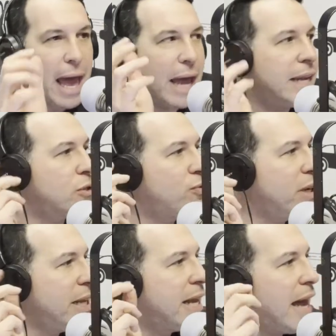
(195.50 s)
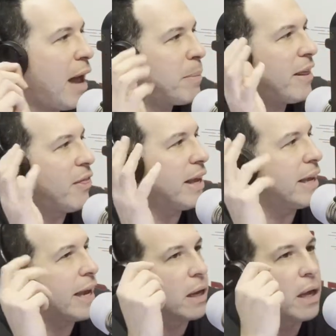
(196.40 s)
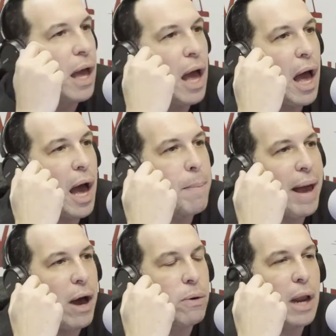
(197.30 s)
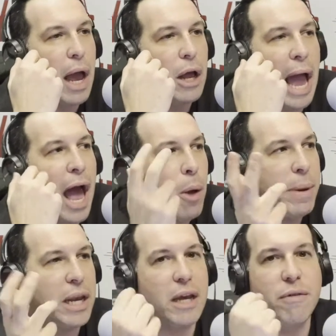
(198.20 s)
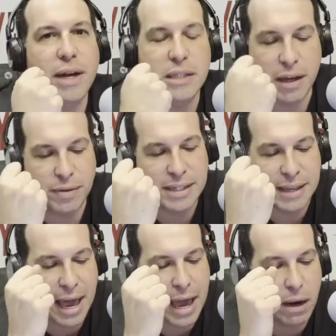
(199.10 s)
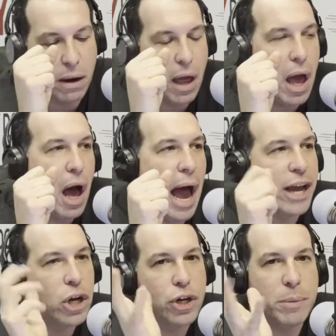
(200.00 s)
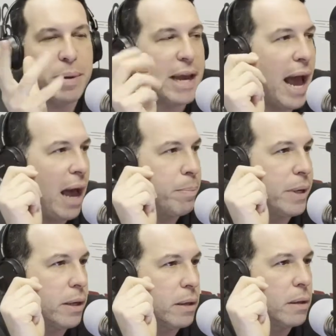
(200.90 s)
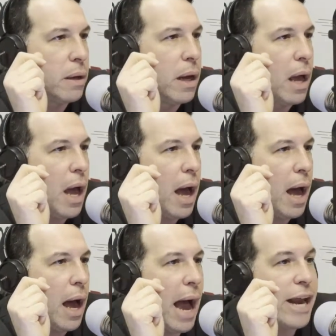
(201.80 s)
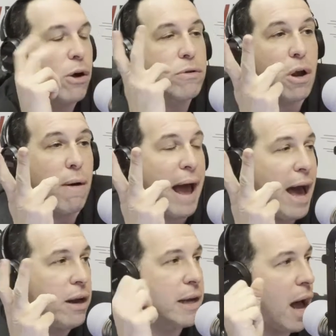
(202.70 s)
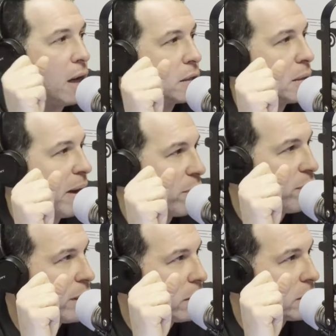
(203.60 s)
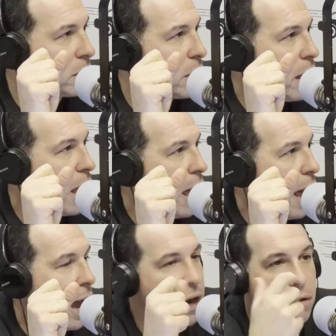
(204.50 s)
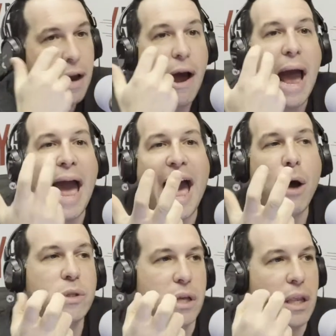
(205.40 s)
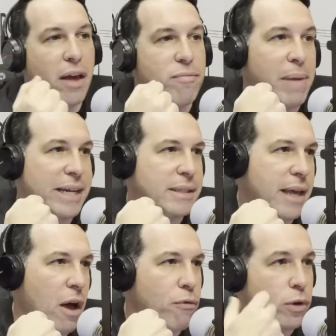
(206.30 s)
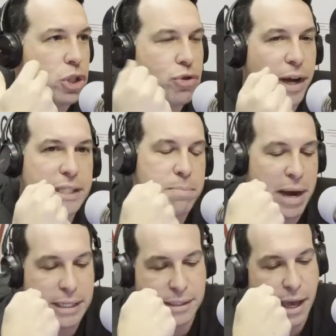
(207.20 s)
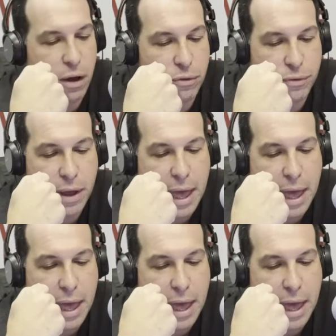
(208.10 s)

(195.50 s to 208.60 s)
And this really got me thinking about how many of us have said, I could be happier. I don't know how to conquer my fears. I don't know how to love myself or trust myself.